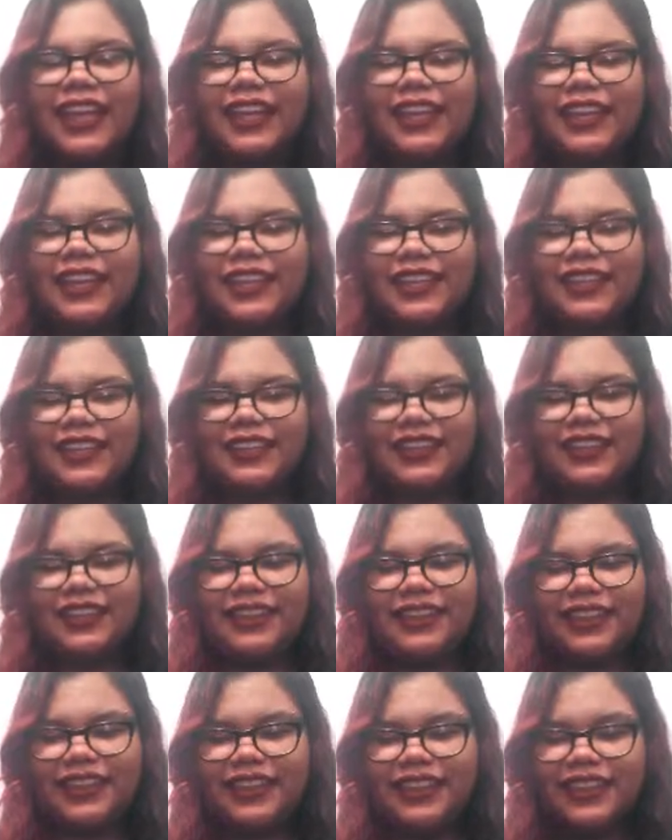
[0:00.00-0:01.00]

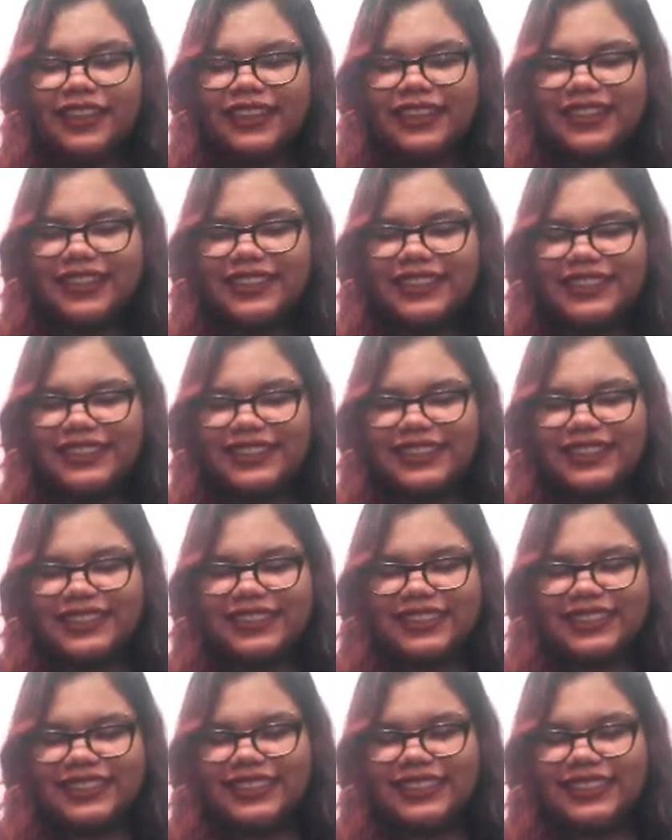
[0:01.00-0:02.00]
and
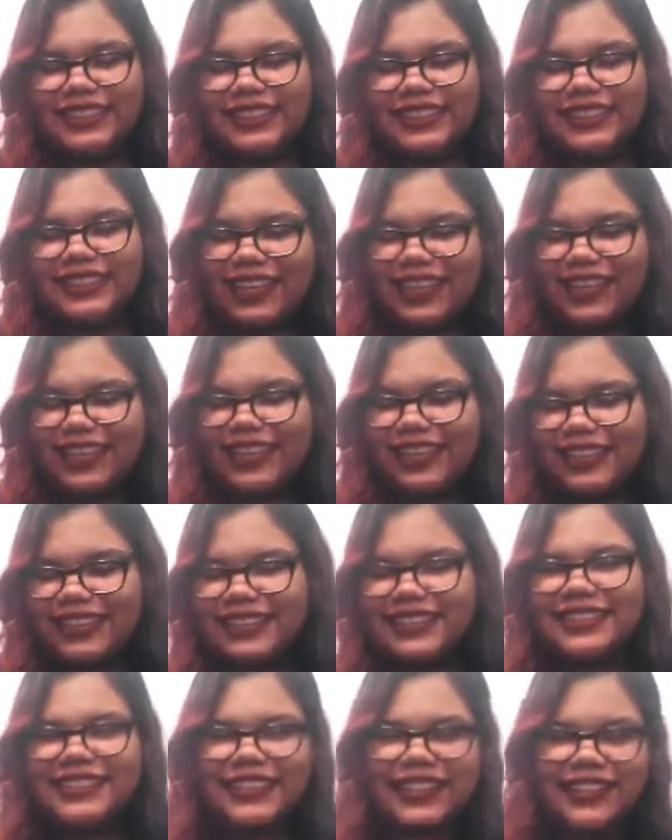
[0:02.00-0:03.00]
just, yeah, I
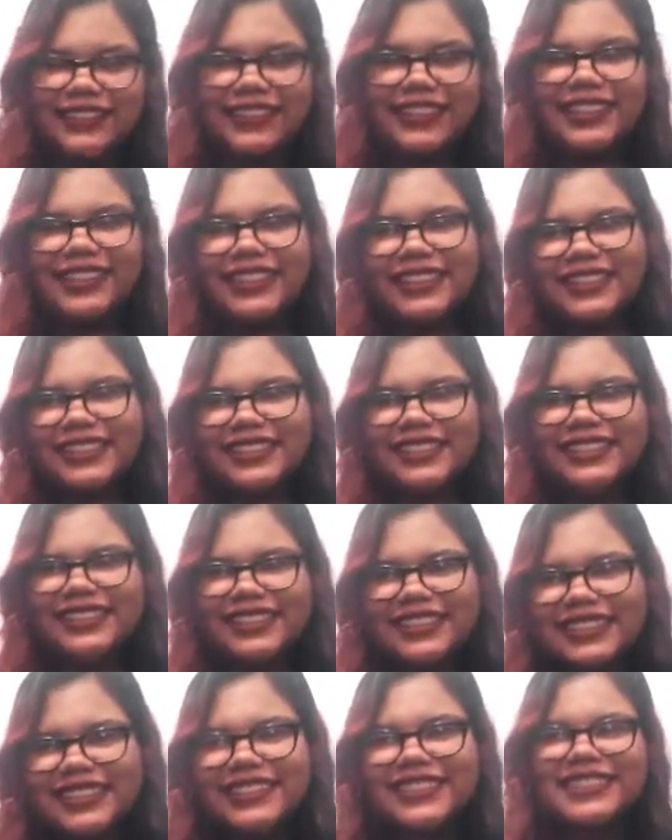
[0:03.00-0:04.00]
just love it. It
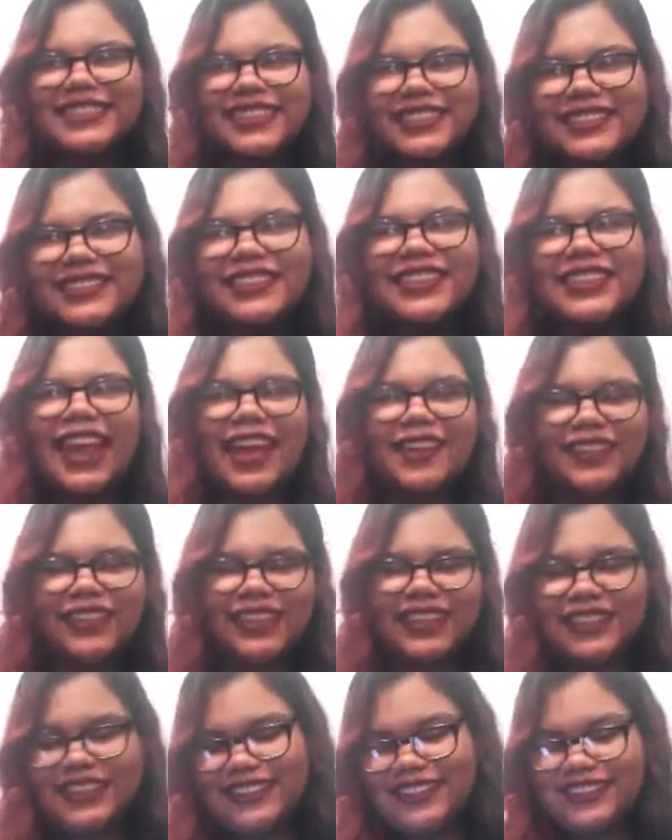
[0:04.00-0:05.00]
just gets me
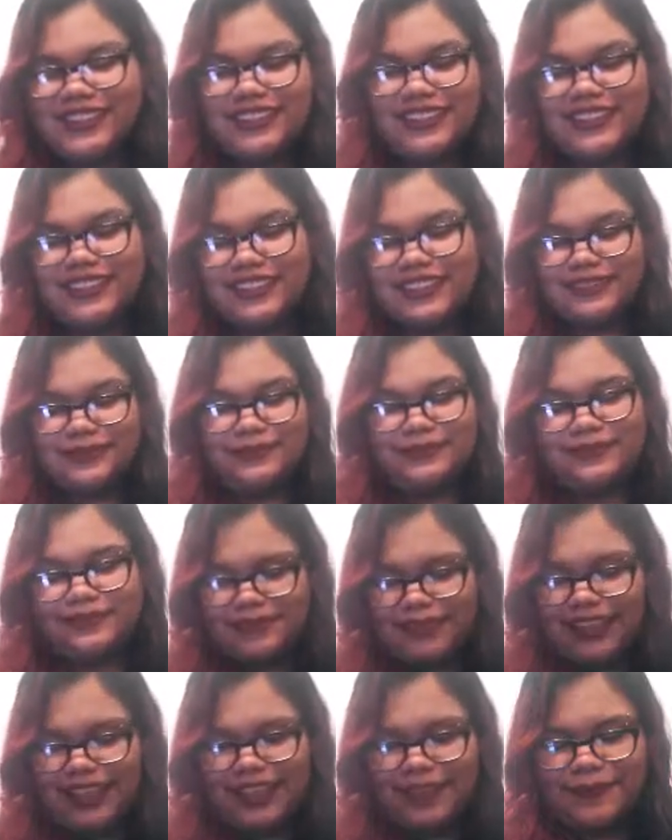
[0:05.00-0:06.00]
happy, and it's just,
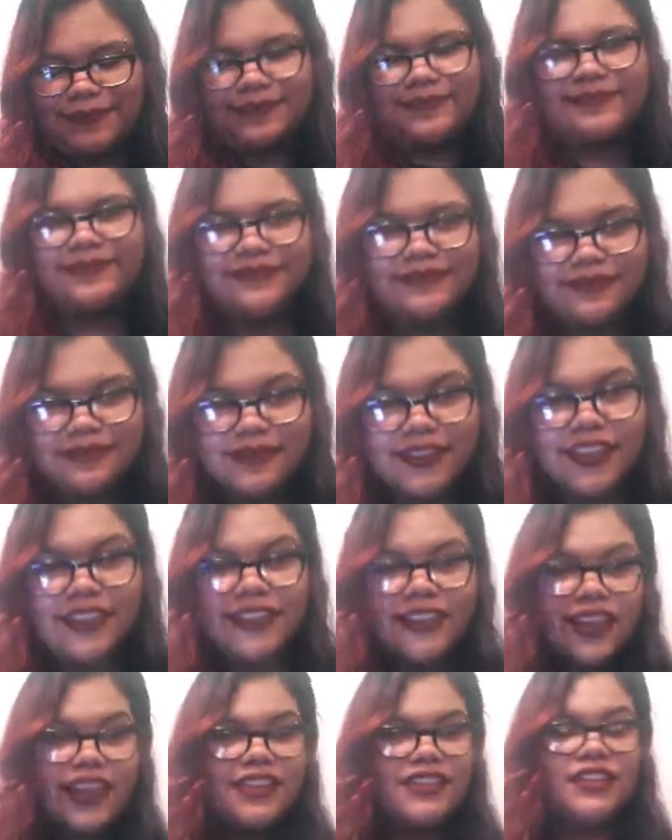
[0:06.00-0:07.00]
yeah.
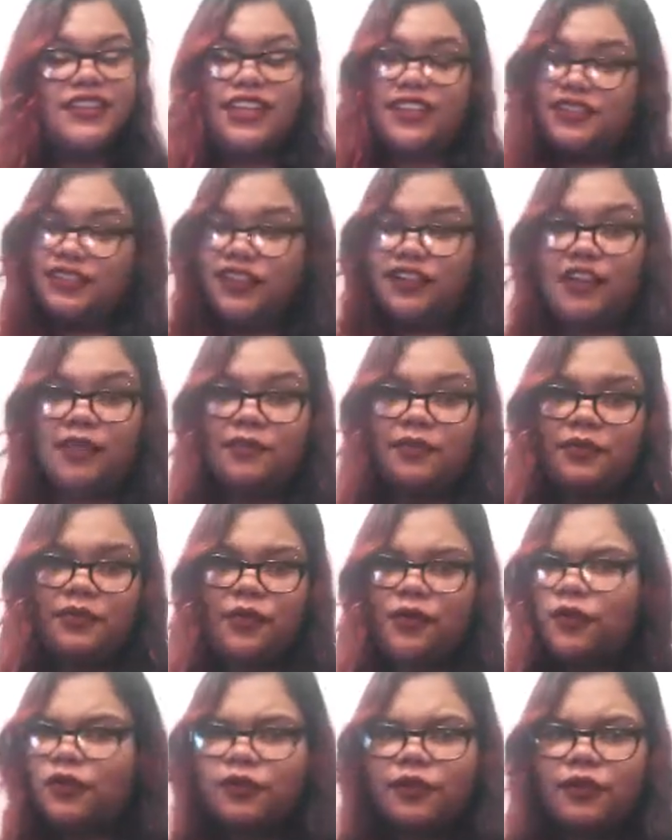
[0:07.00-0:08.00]
As you guys know,
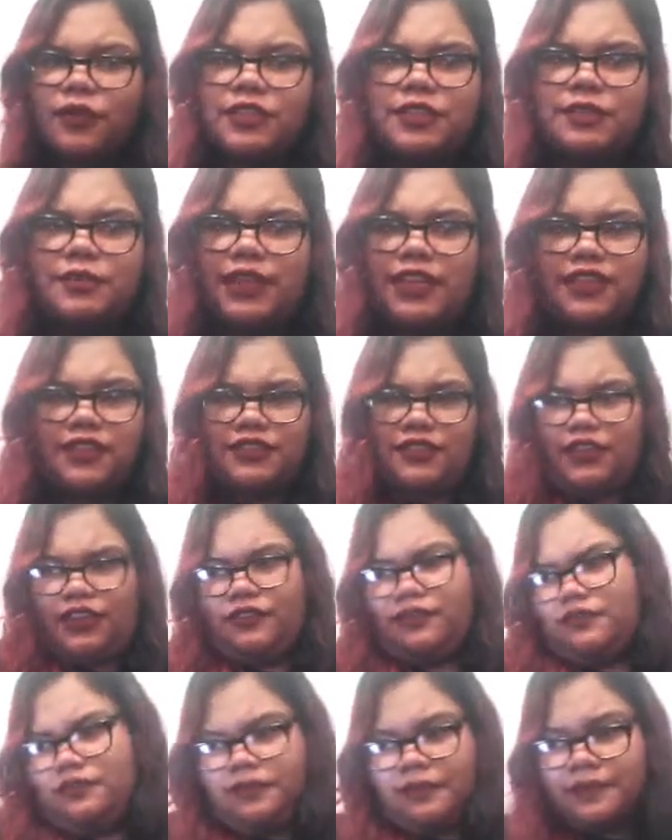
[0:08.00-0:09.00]
I'm wonderful at explaining
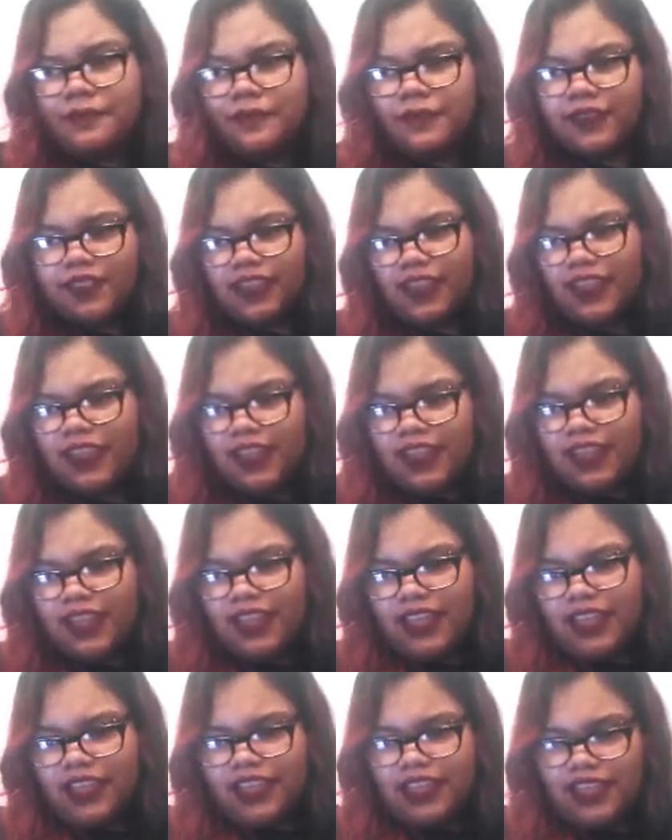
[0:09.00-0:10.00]
stuff.
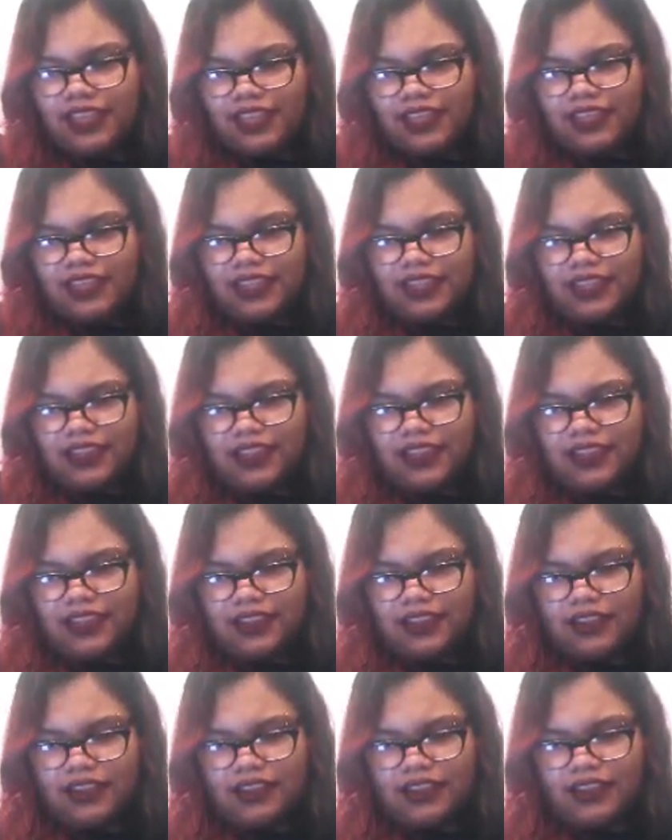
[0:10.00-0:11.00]
And
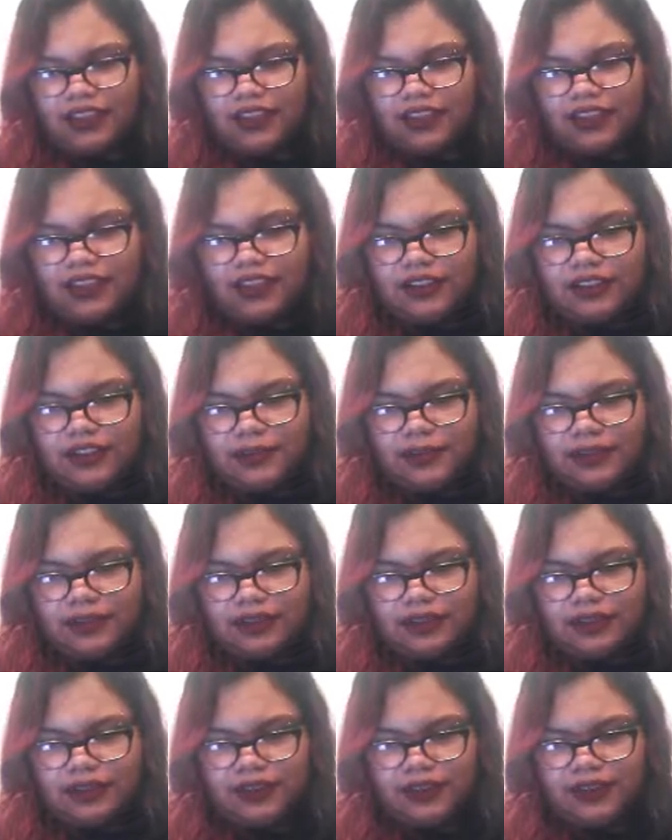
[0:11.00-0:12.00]
then
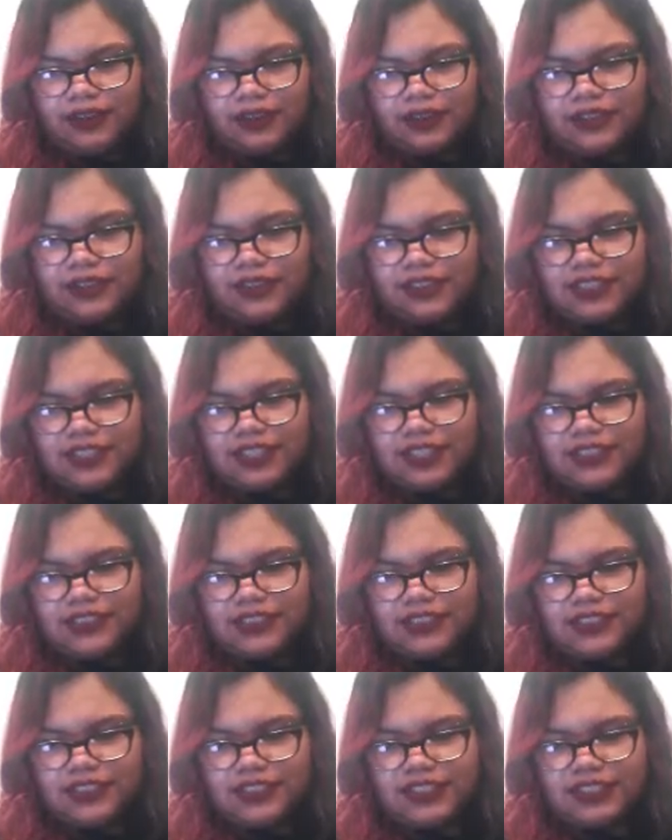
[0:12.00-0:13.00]
number
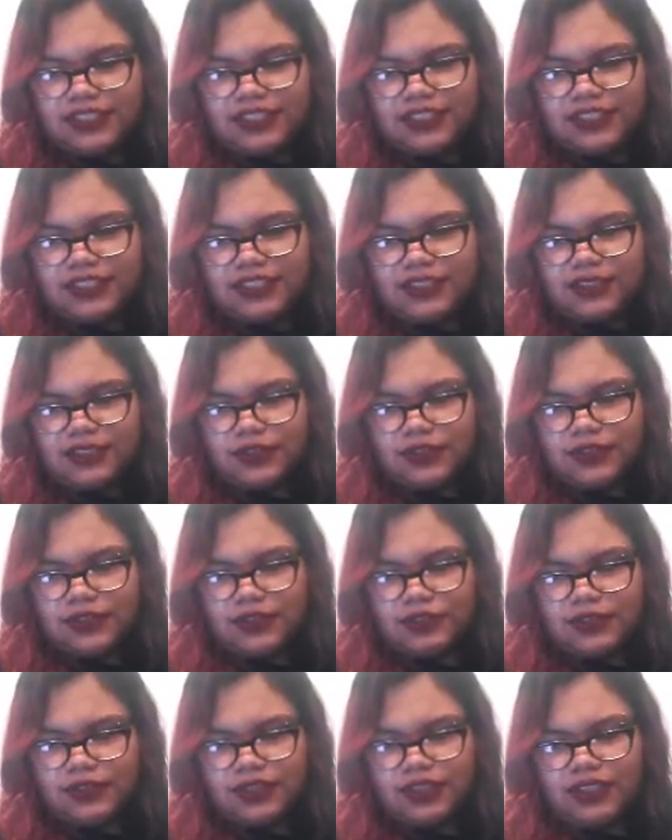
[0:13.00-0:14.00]
6 is going
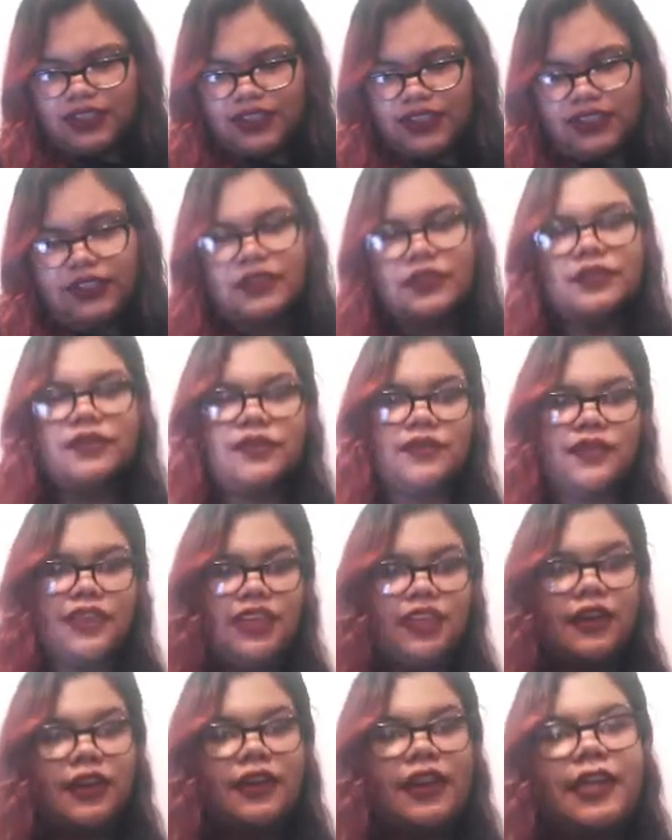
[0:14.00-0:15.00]
to be
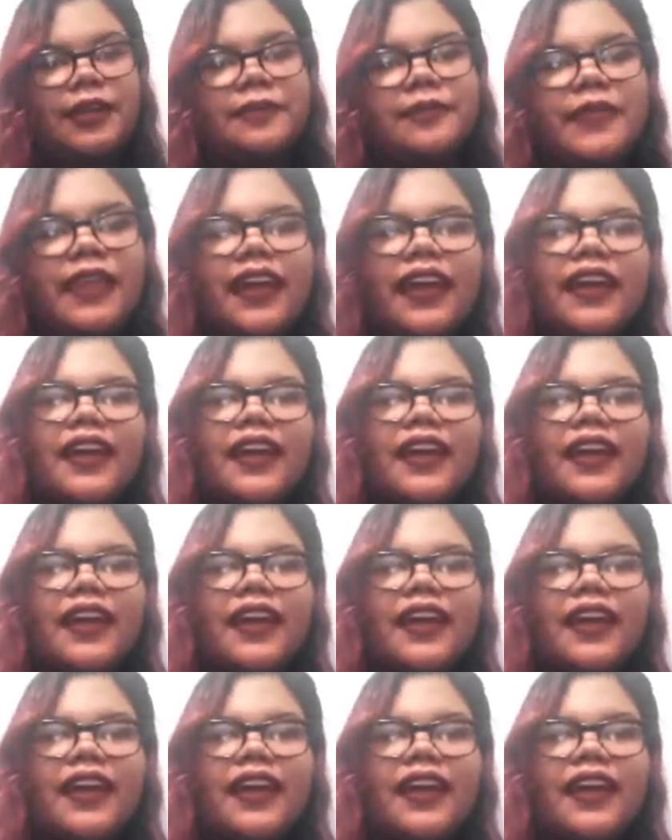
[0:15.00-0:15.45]
Reincarnate.